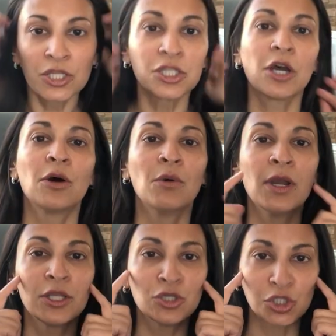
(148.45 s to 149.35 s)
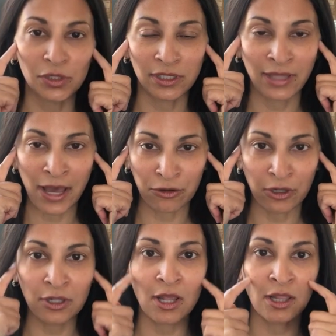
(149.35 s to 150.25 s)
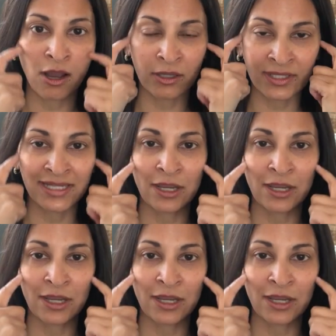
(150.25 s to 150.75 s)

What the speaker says: So usually lateral along the